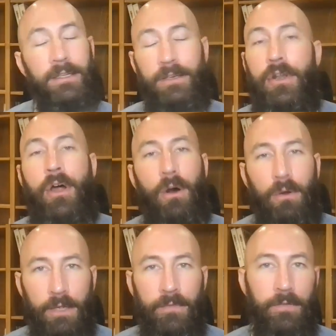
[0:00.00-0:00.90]

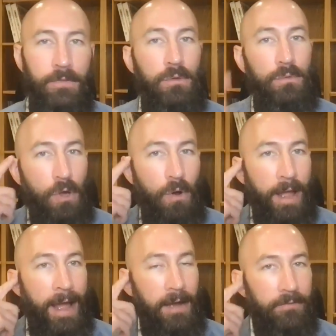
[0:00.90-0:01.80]
No, if you don't
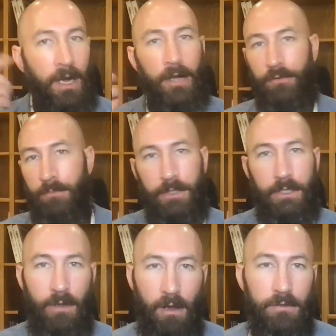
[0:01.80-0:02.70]
have $100
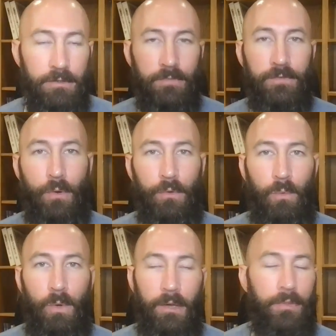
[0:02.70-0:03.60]
million of
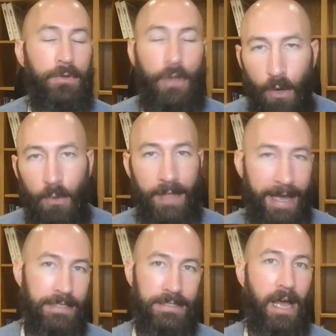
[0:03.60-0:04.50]
total wealth, no,
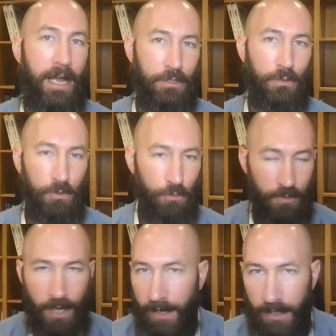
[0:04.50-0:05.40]
that is not you. You're
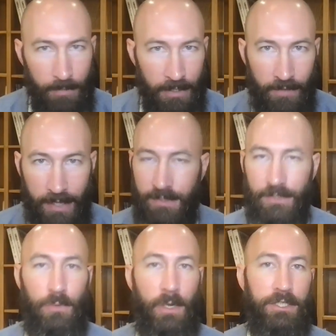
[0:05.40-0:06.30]
not going to be in that
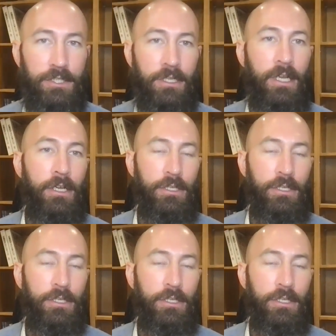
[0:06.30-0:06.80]
situation.